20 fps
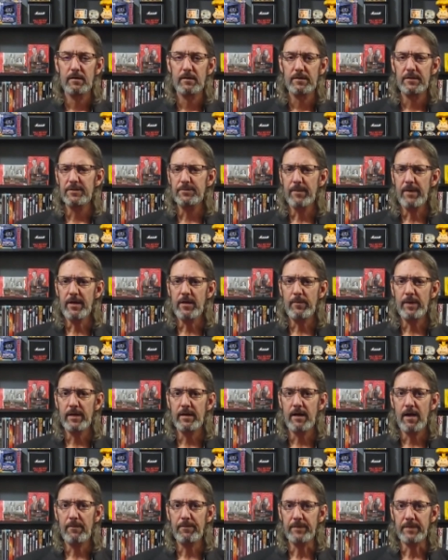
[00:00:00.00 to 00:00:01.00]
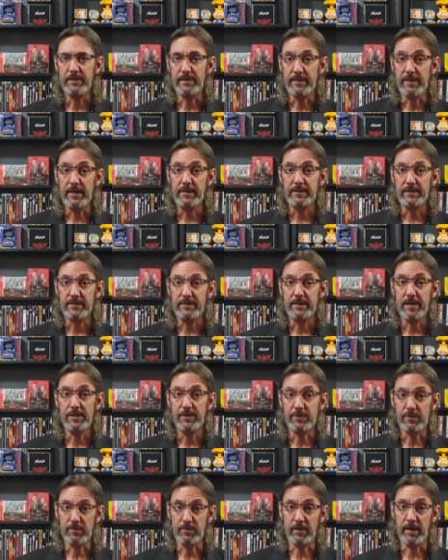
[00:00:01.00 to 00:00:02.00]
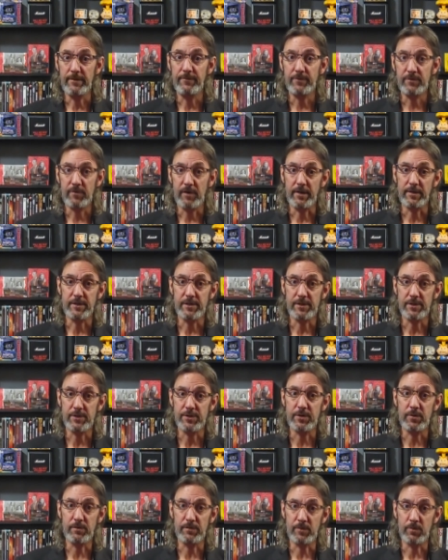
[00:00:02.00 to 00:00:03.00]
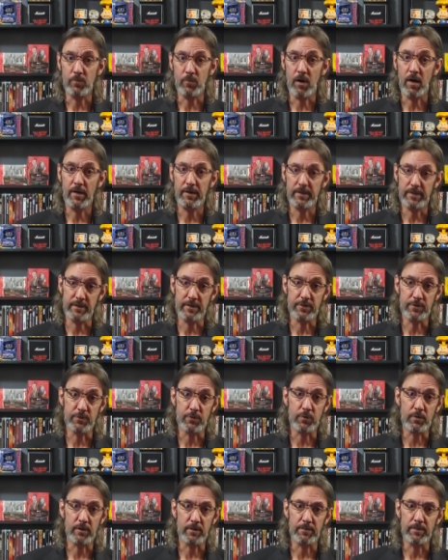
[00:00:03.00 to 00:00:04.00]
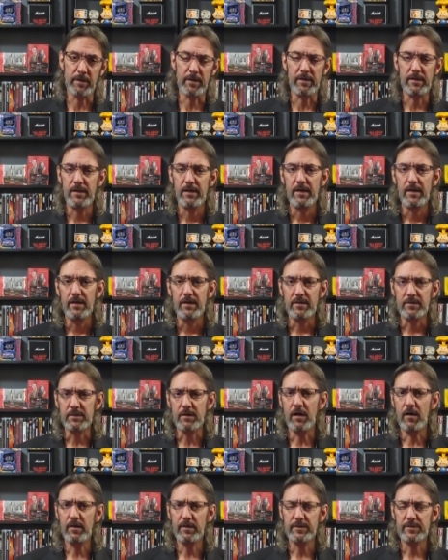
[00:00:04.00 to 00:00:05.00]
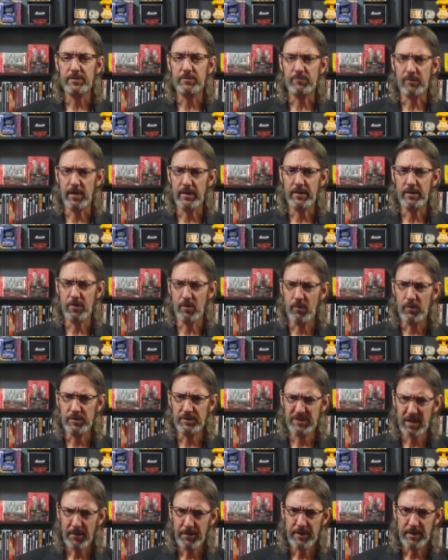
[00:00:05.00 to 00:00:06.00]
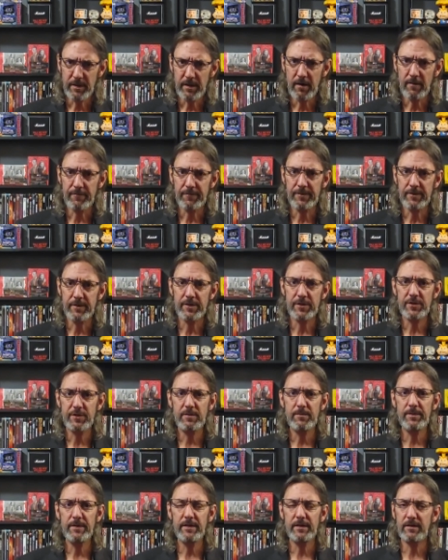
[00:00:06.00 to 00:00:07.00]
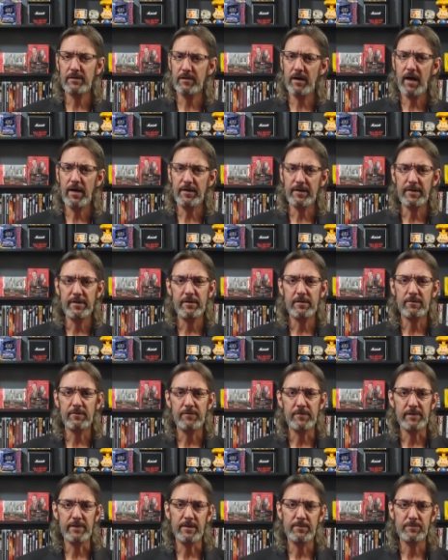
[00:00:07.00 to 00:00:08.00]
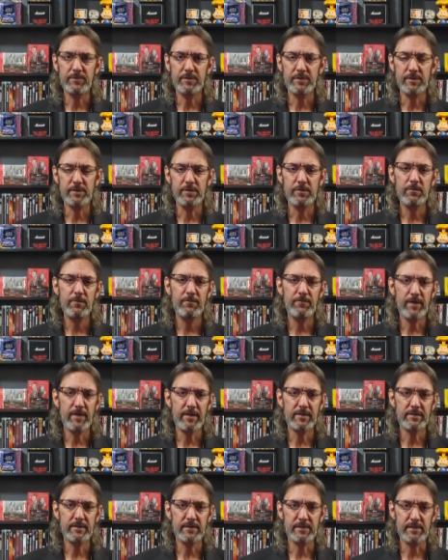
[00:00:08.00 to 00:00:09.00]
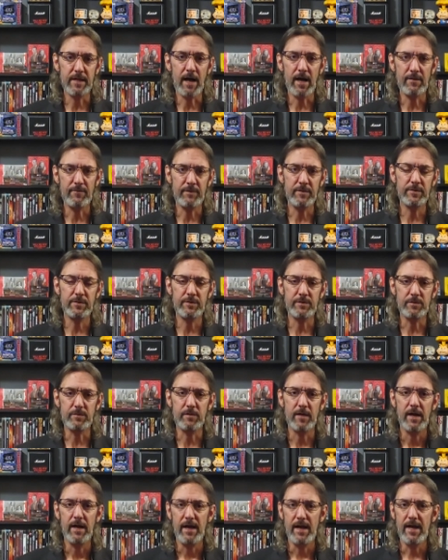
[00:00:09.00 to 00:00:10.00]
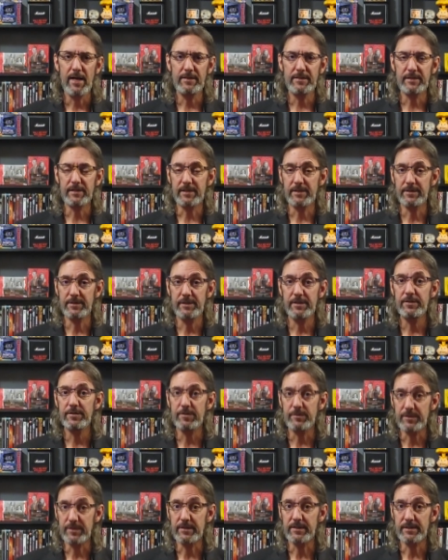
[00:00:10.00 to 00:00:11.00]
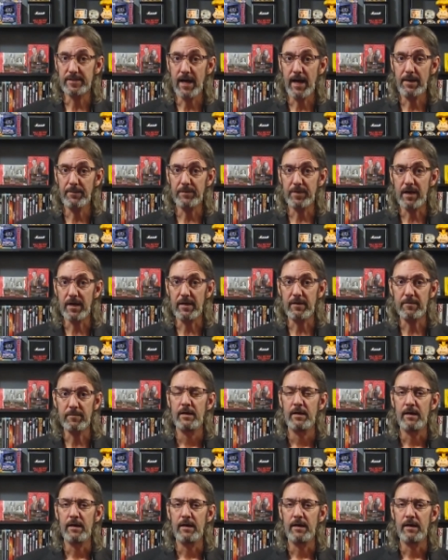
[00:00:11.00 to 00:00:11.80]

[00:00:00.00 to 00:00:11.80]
This may or may not be the existential life crisis show that Wanda endured, but as long as the writing holds up enough, there should be a lot here for the MCU fans to dive into as it continues its timeline.